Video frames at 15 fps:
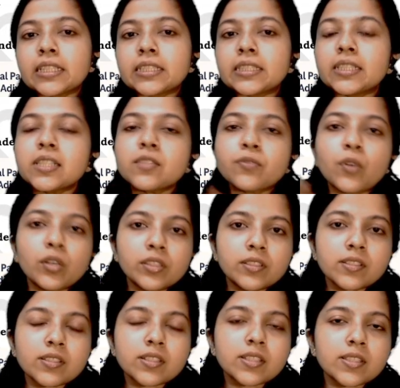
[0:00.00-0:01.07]
This
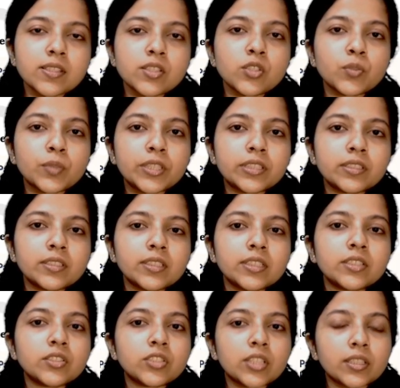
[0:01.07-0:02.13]
forest is situated
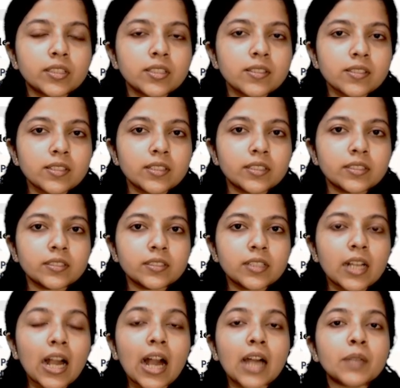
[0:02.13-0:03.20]
in Chhattisgarh,
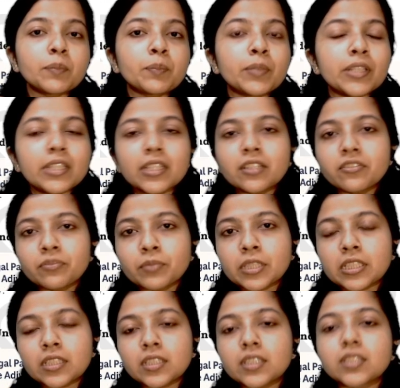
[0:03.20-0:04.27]
and believe
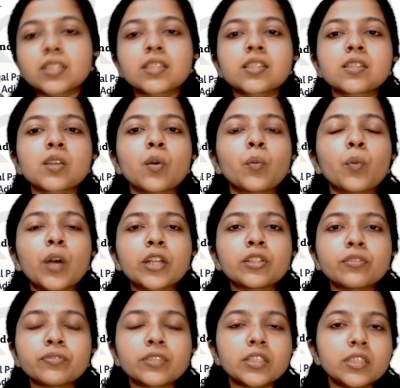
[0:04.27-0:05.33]
me, it is
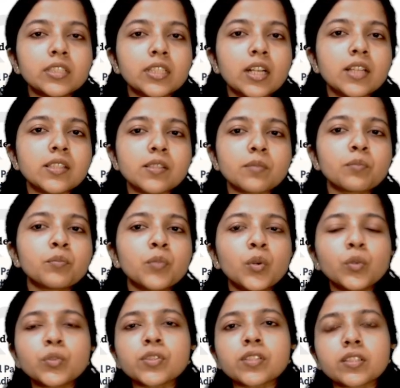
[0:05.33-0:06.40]
one of India's
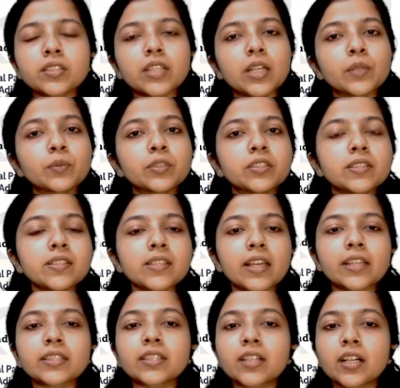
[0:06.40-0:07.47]
most diverse
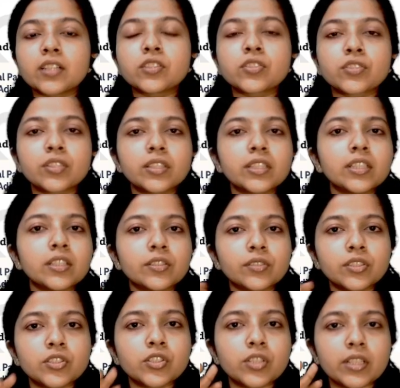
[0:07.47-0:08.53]
and culturally
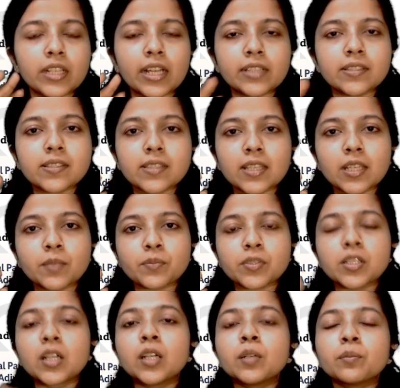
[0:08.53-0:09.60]
rich
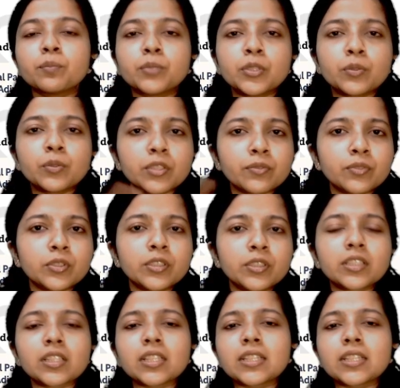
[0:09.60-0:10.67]
landscapes. Beautiful
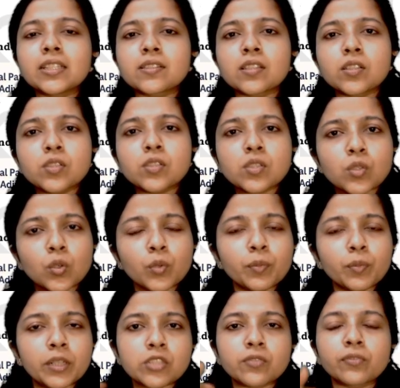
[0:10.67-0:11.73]
trees, so
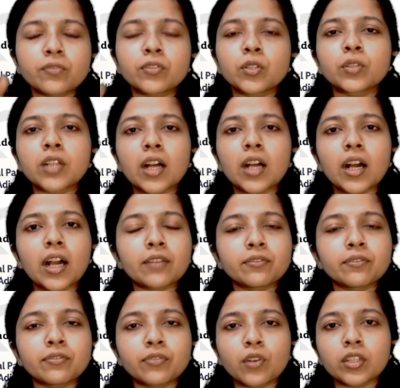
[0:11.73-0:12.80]
much flora
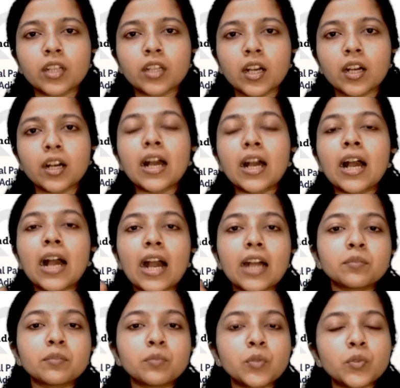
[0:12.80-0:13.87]
and fauna,
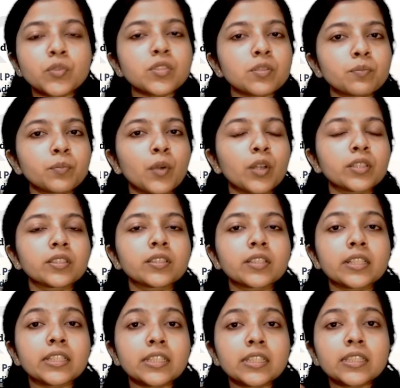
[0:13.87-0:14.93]
and most
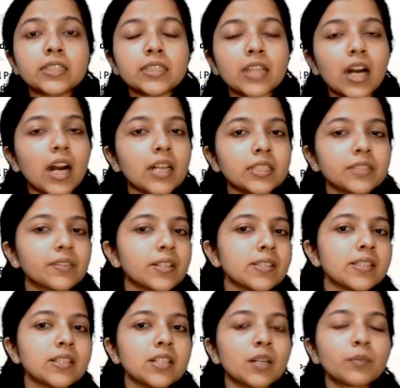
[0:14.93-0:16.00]
importantly, the
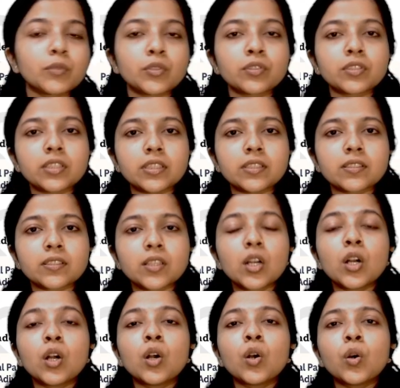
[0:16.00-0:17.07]
Adivasi communities
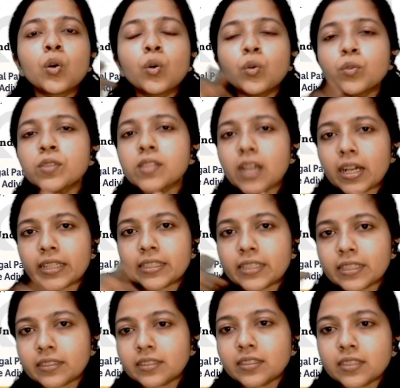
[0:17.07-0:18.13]
whose
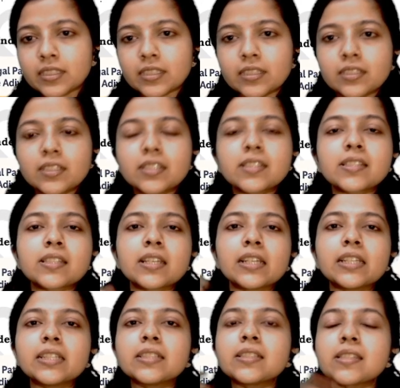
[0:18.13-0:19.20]
identity is
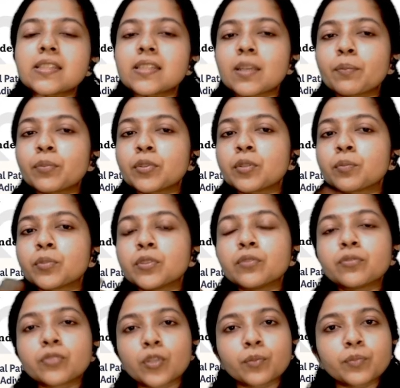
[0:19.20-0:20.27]
inseparable
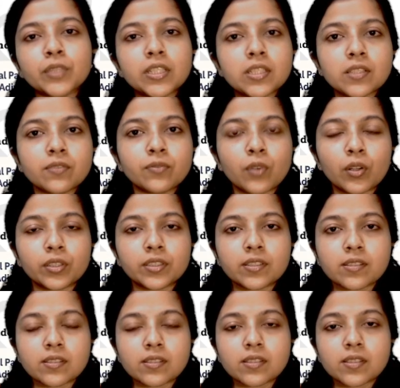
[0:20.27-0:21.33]
from these
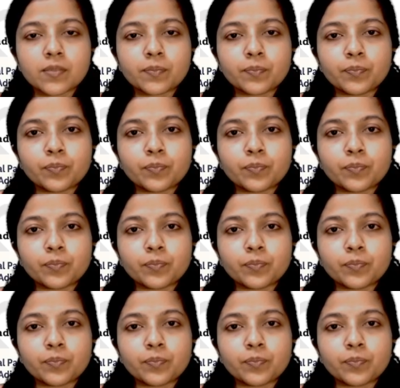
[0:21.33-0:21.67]
forests.